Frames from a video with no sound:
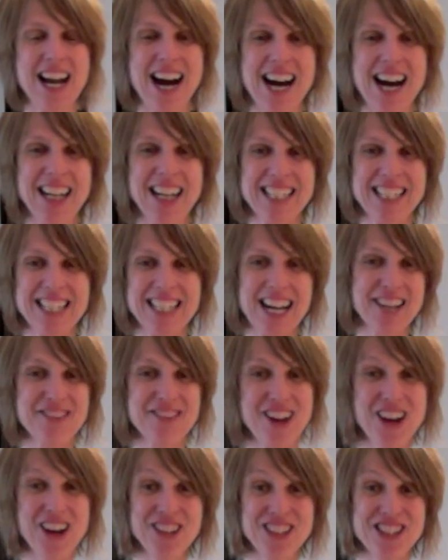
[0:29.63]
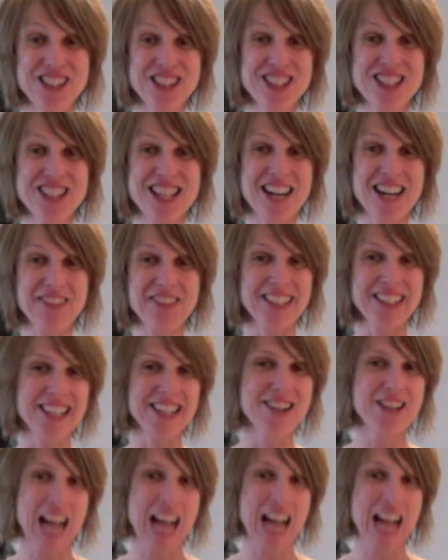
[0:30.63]
And it's kind of only just the
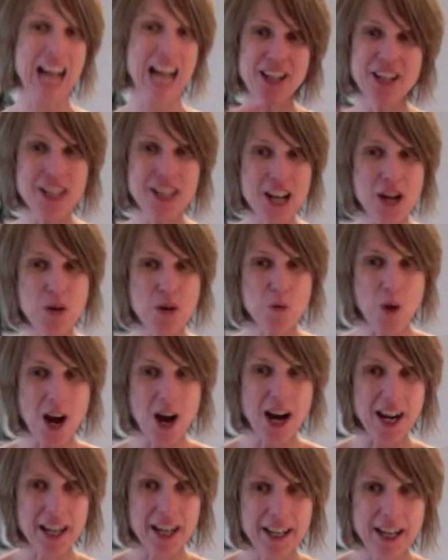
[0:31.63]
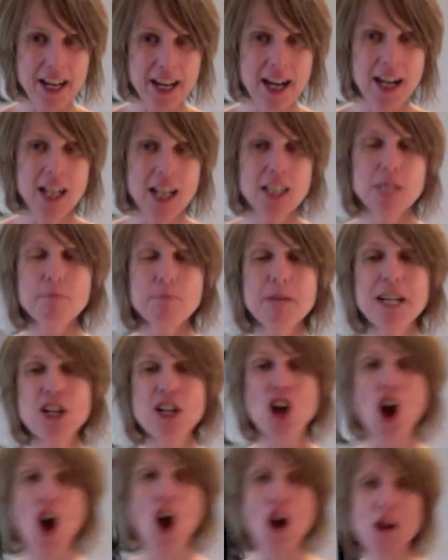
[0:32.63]
afternoon. And you know why? It's
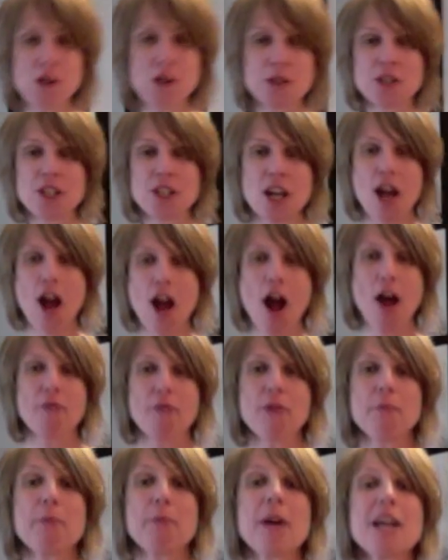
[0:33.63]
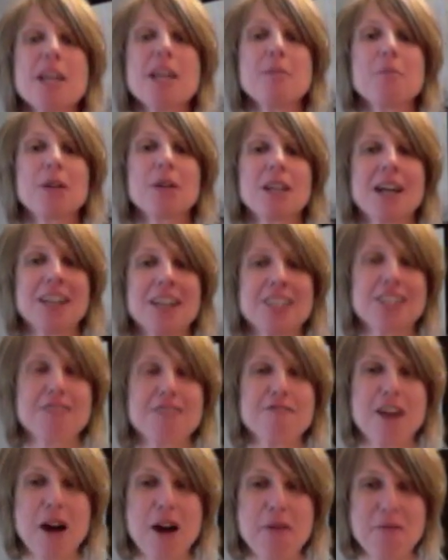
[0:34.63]
because of the people I
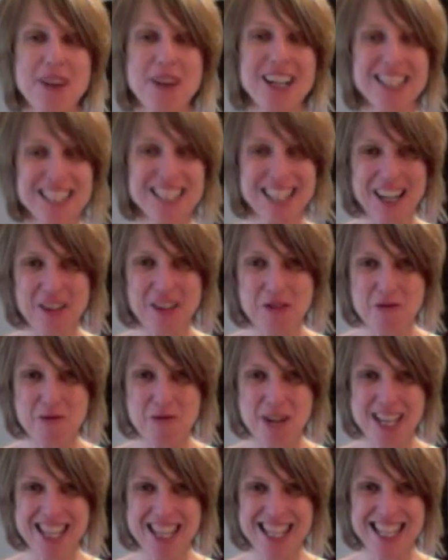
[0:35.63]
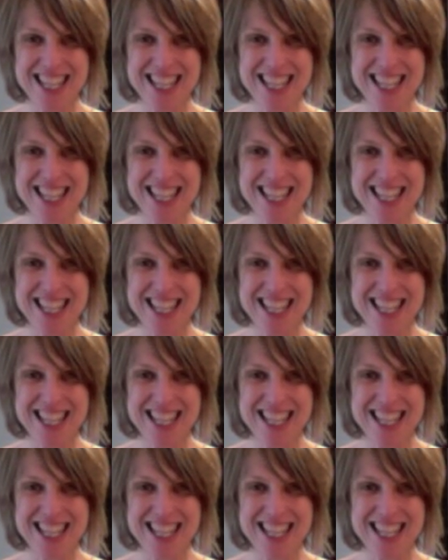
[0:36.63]
surround myself with.